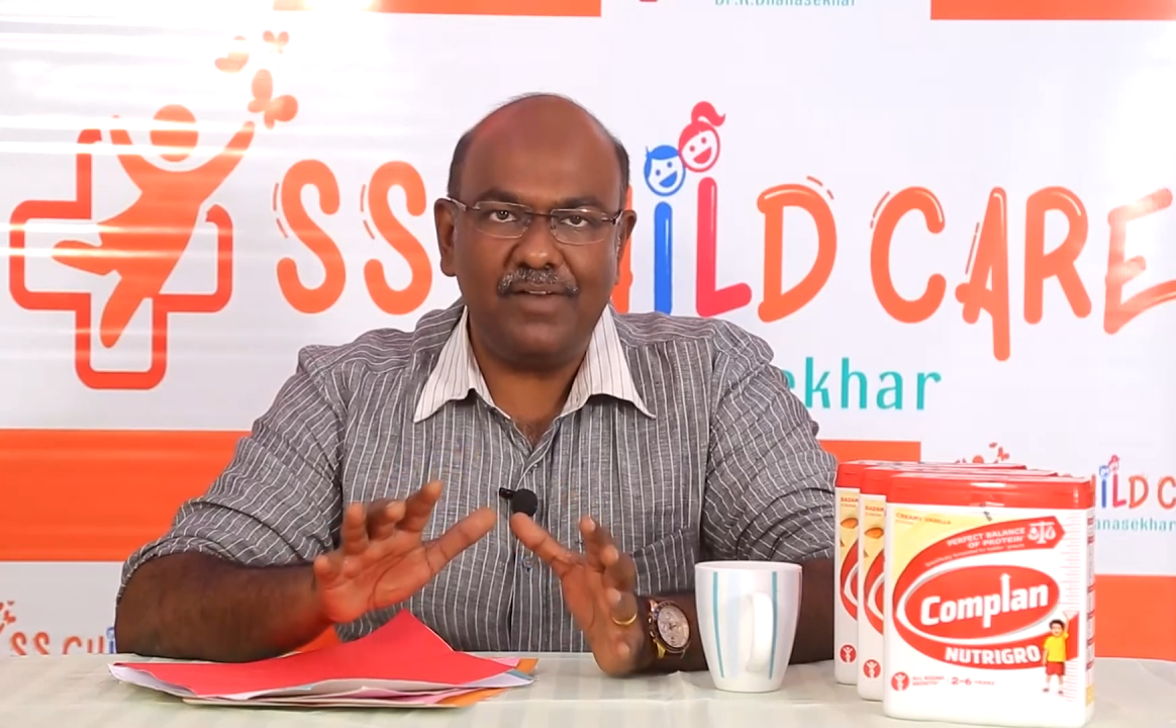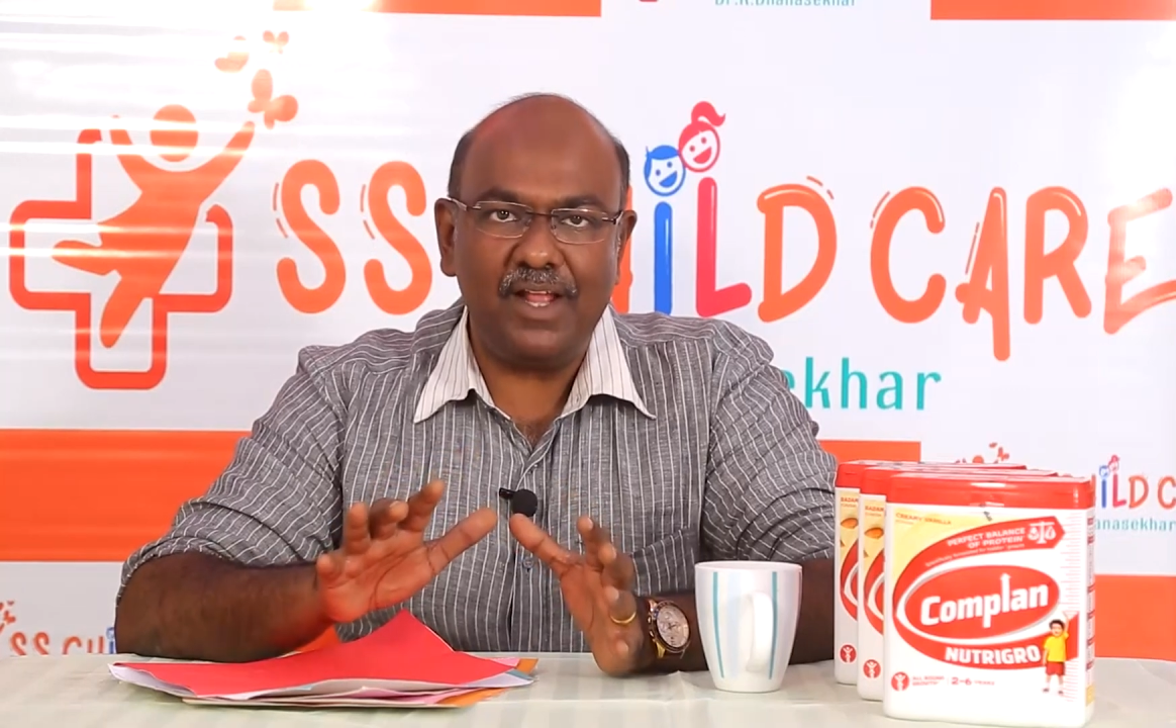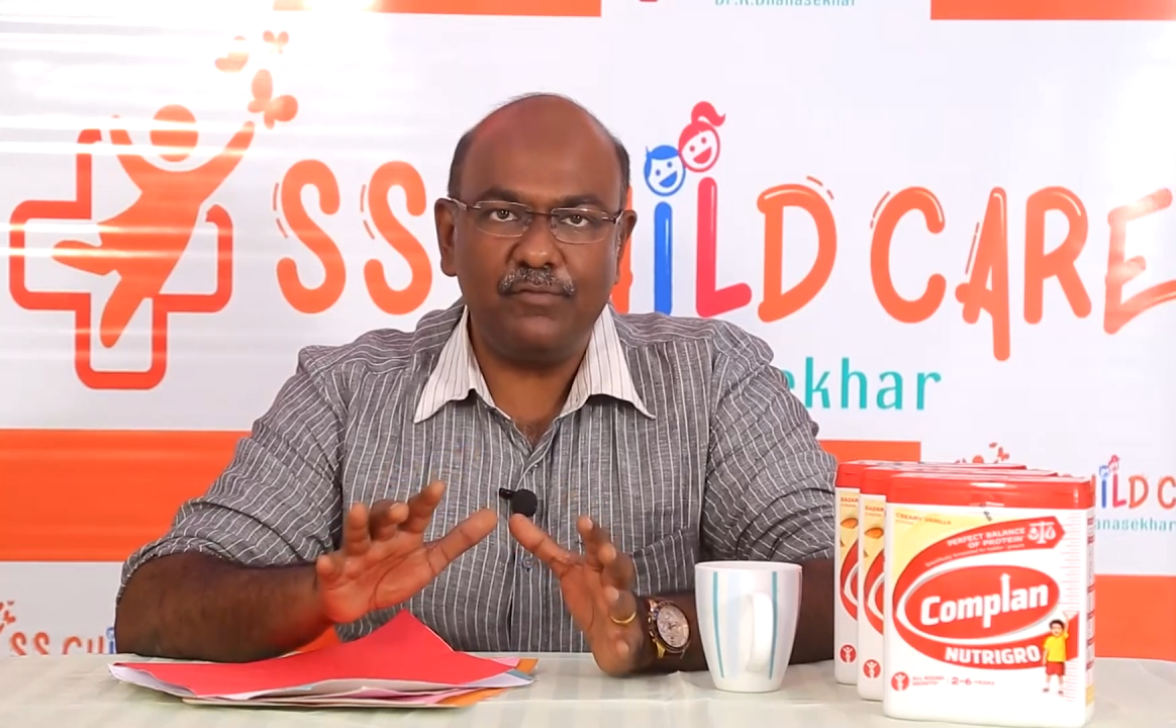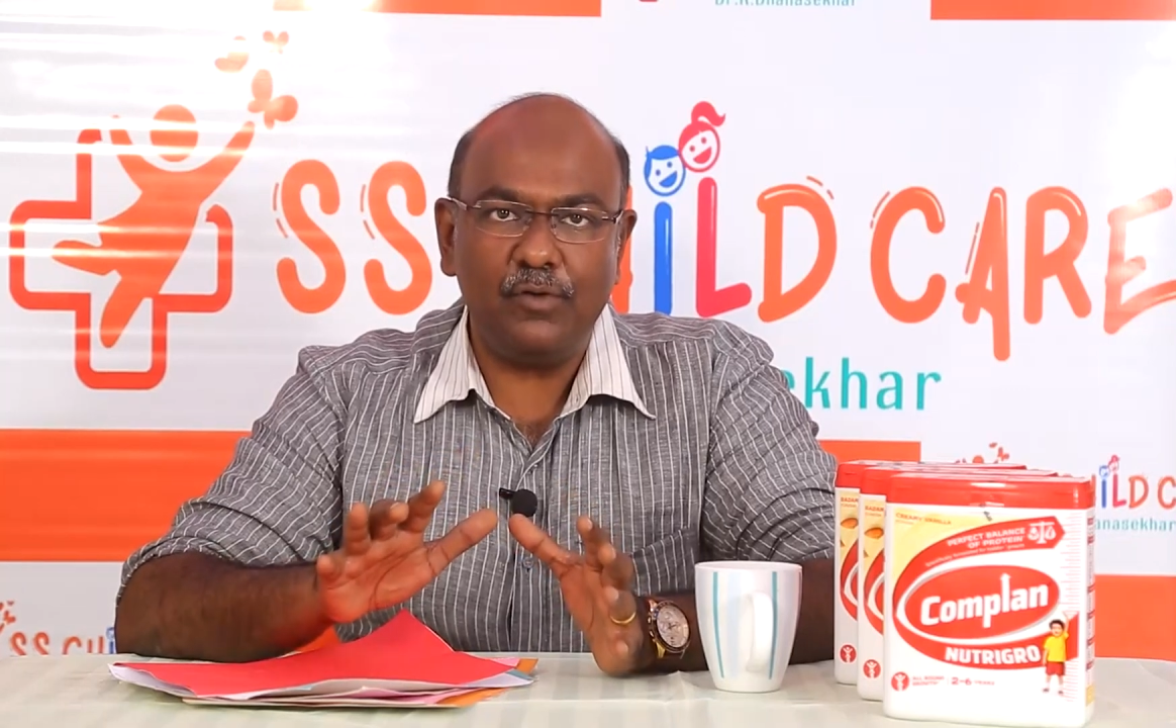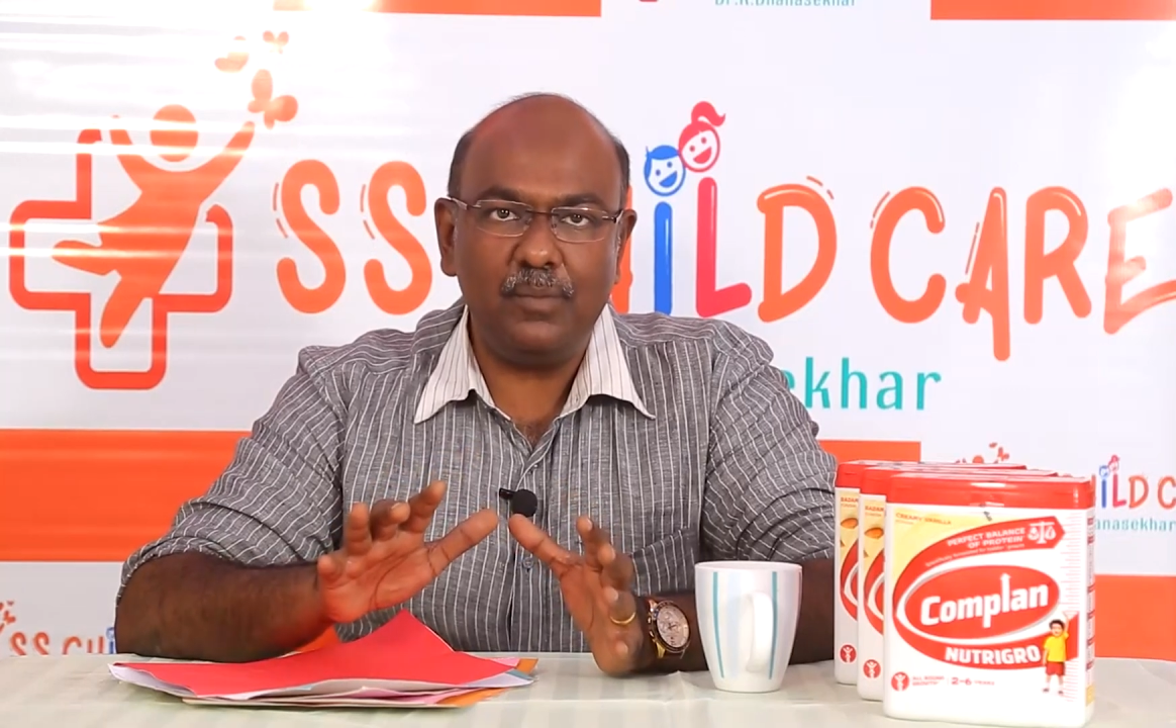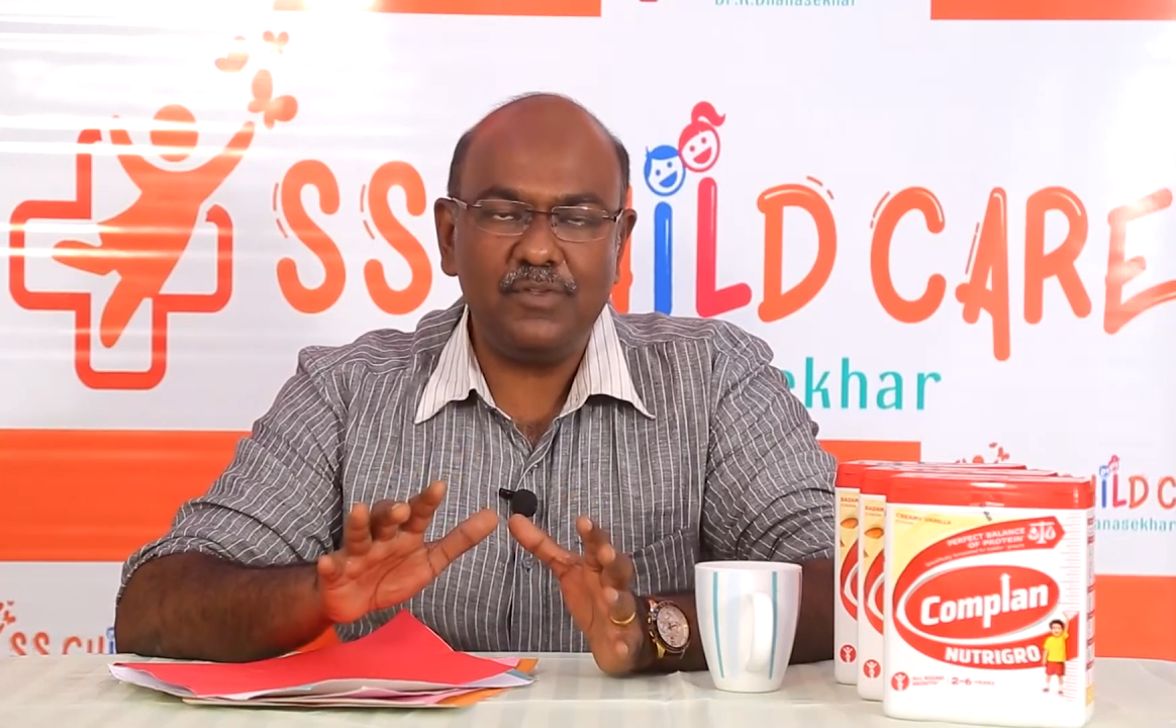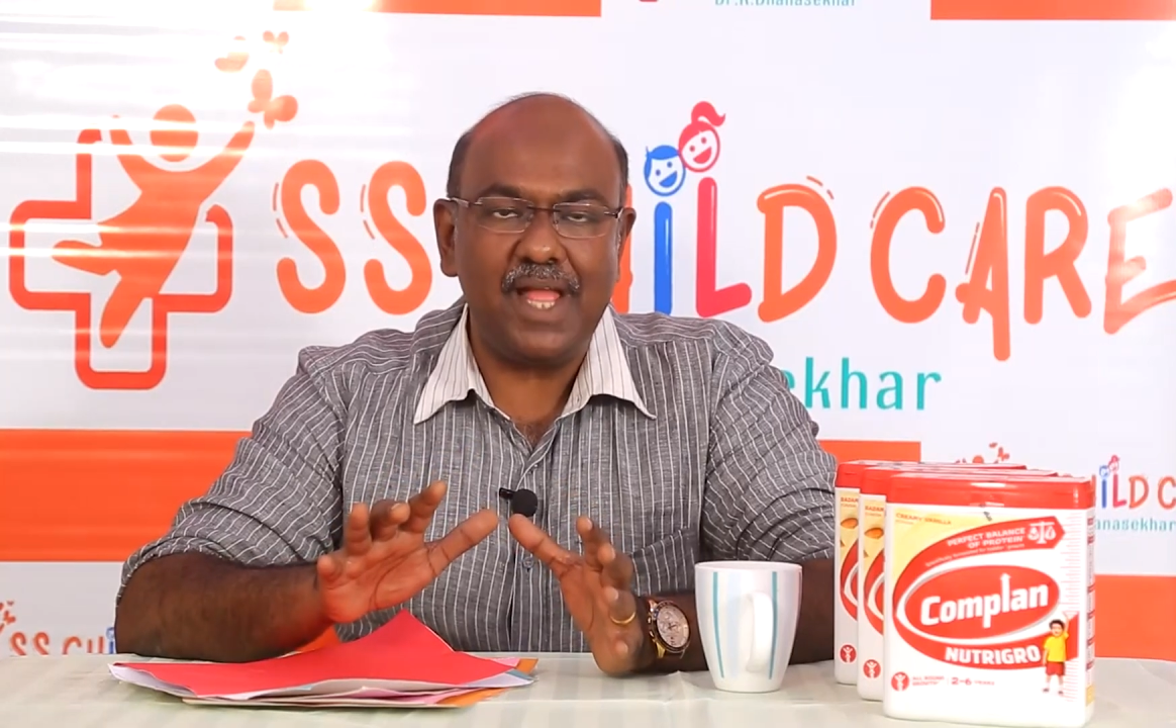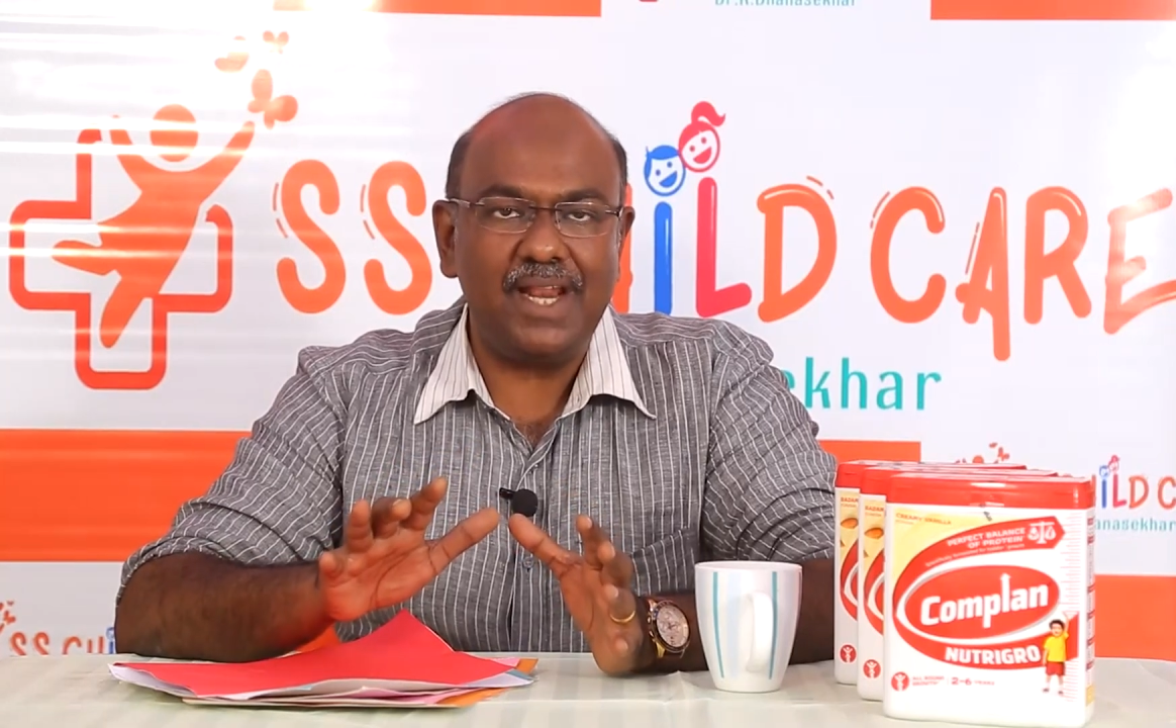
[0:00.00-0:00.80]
platforms,